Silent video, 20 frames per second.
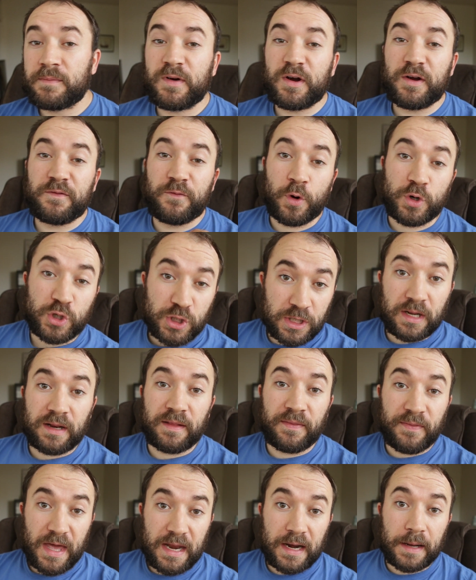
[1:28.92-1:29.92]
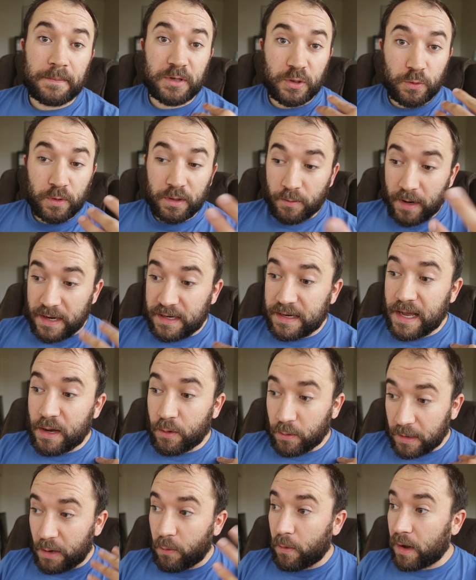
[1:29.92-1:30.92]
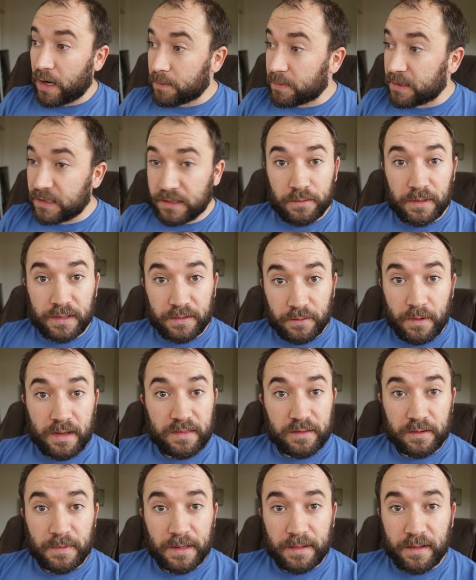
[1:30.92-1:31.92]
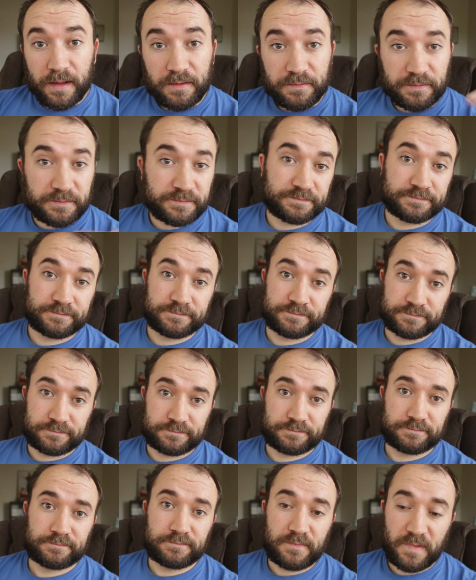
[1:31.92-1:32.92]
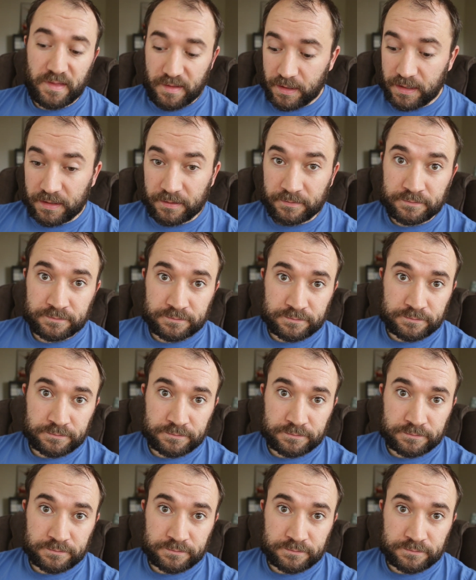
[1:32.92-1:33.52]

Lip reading: I'm very fortunate in that I'm doing right now what I want to be doing the rest of my life. Sitting.